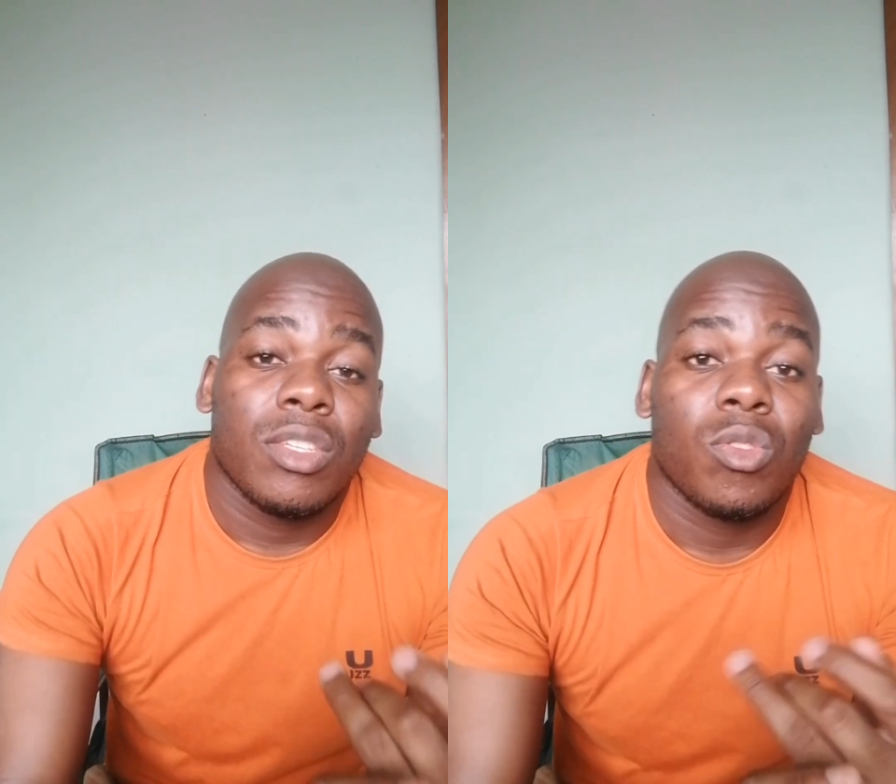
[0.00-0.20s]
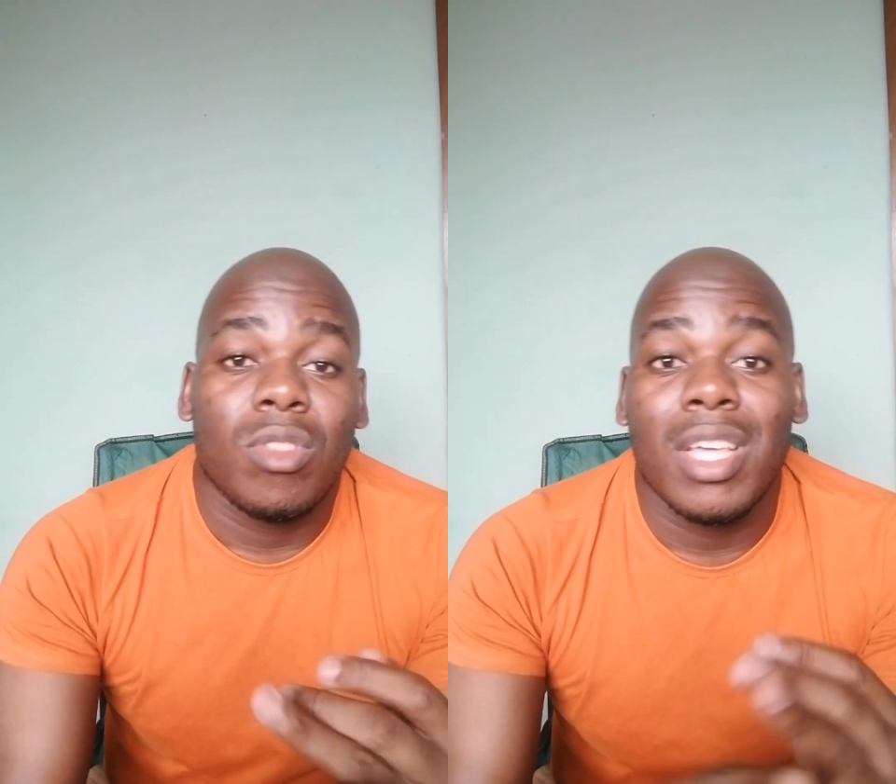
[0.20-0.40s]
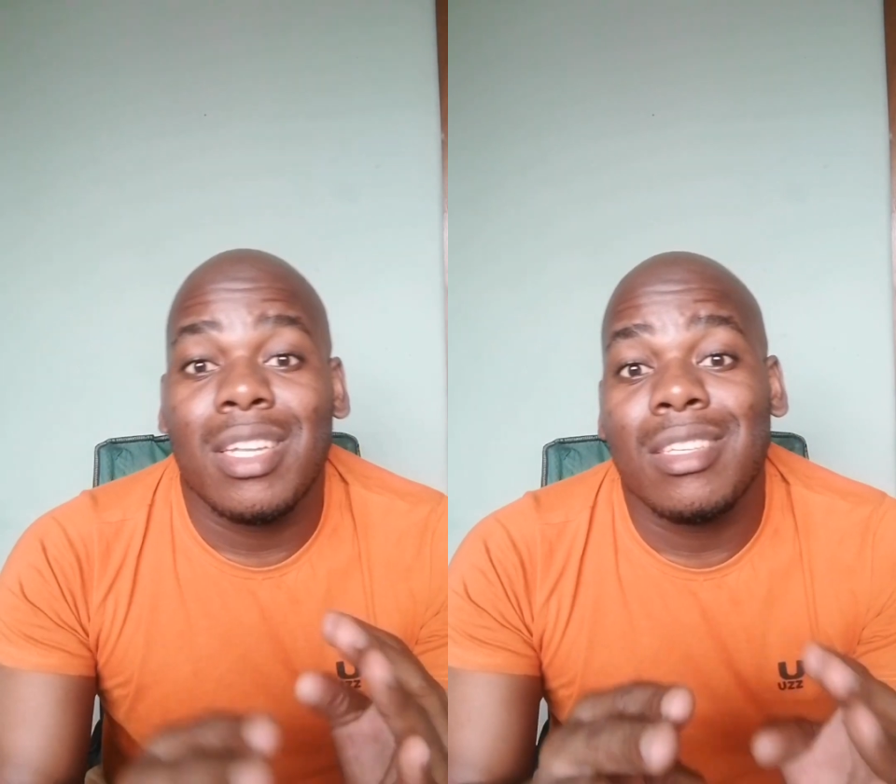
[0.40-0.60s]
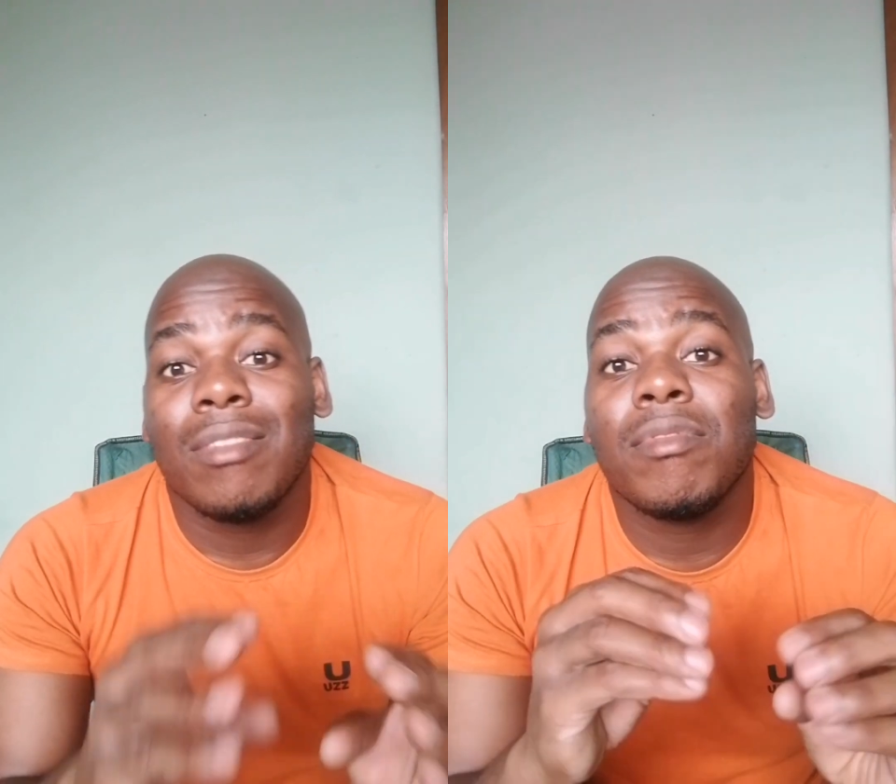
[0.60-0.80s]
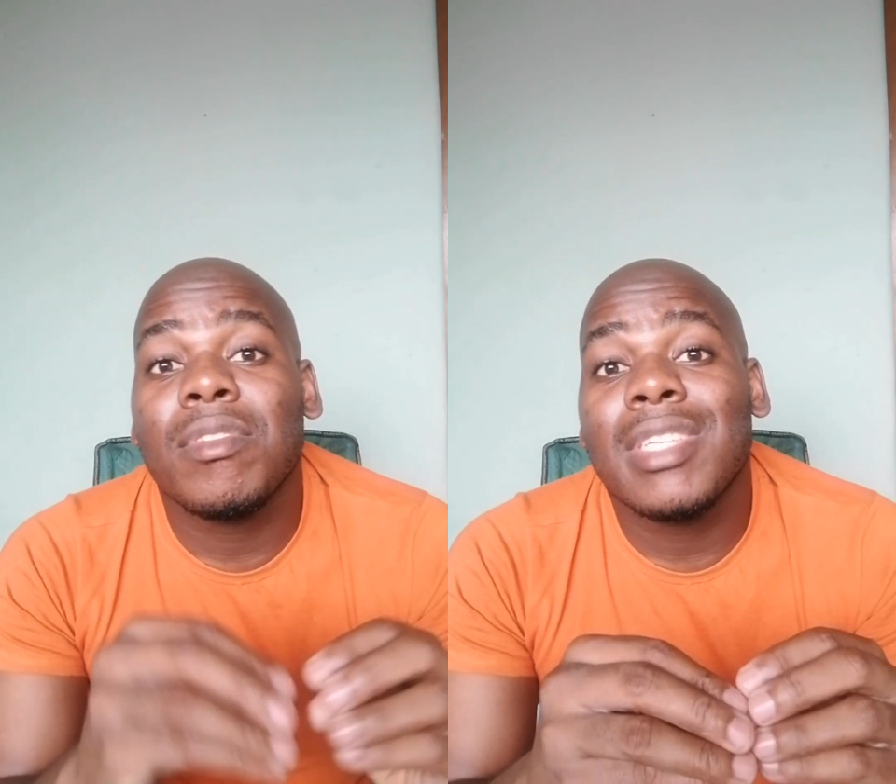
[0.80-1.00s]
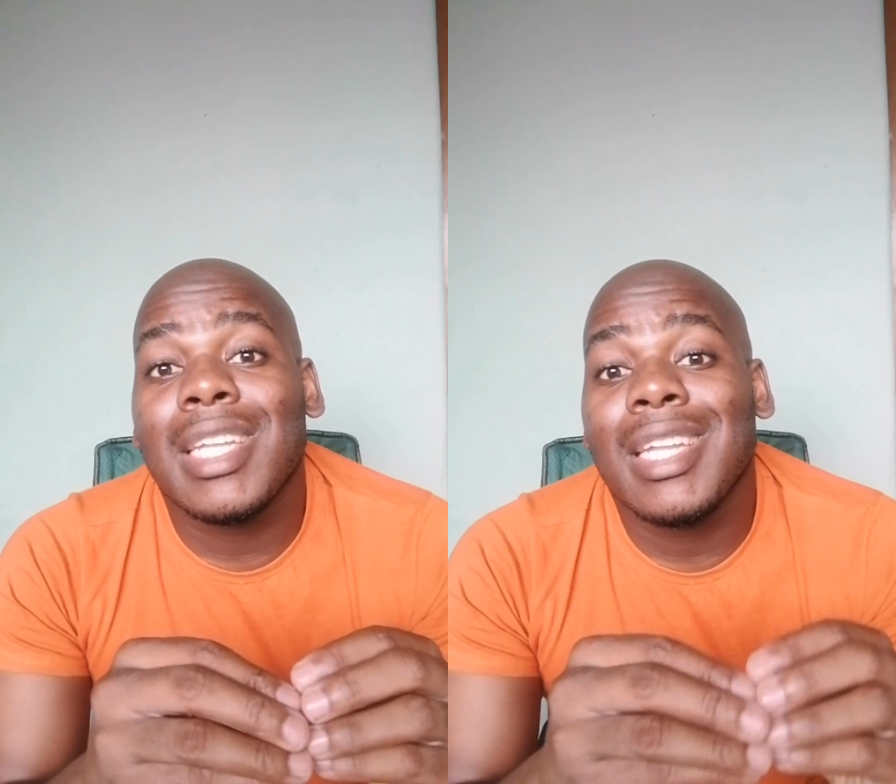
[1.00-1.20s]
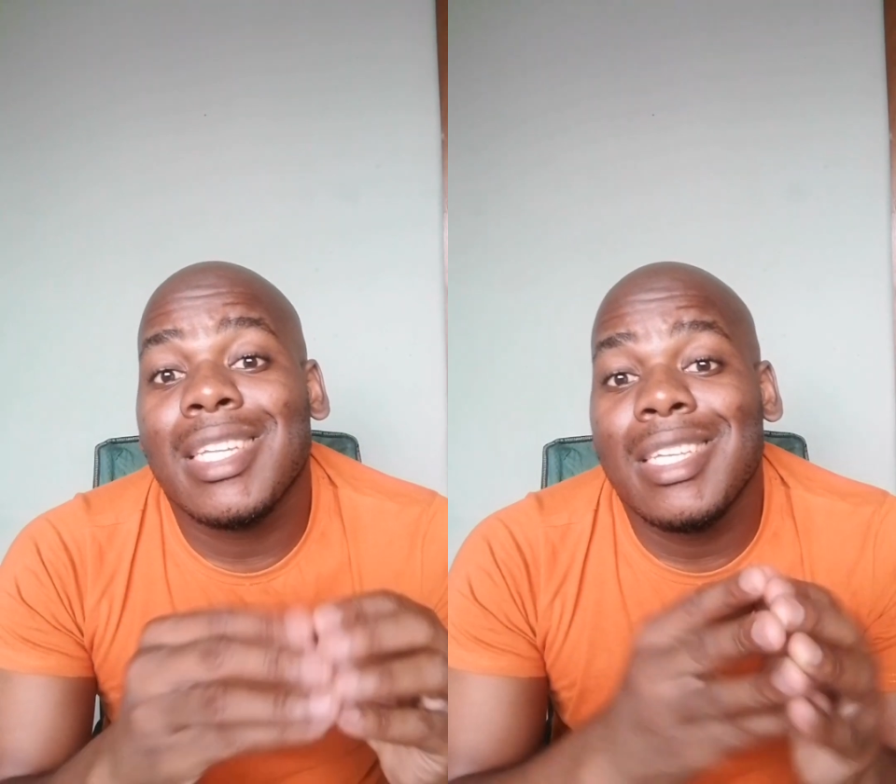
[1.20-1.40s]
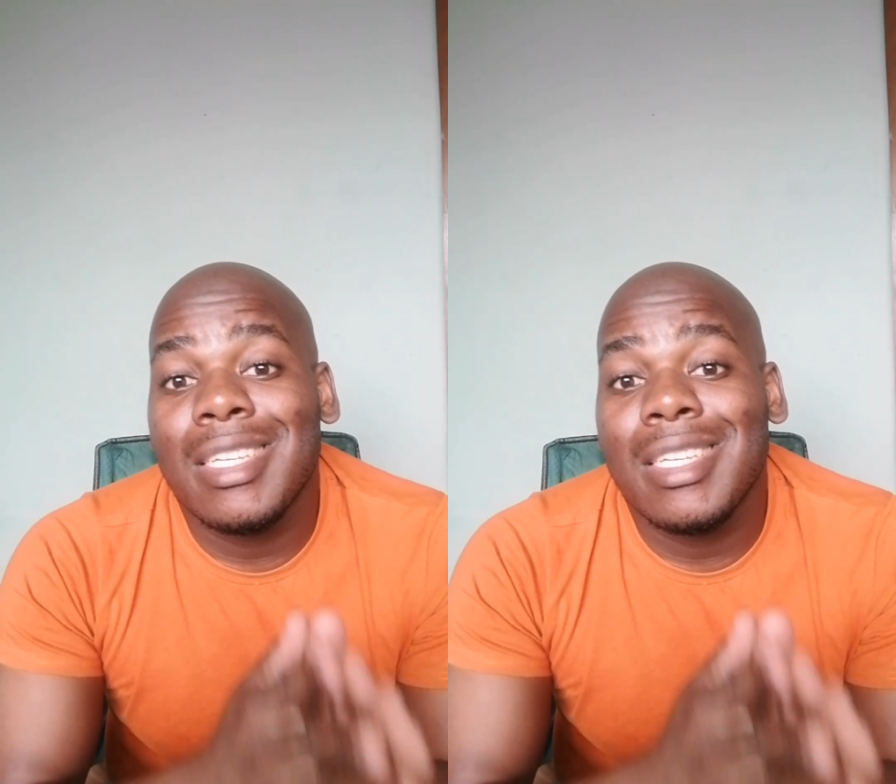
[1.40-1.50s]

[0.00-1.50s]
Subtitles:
So that is 50 rand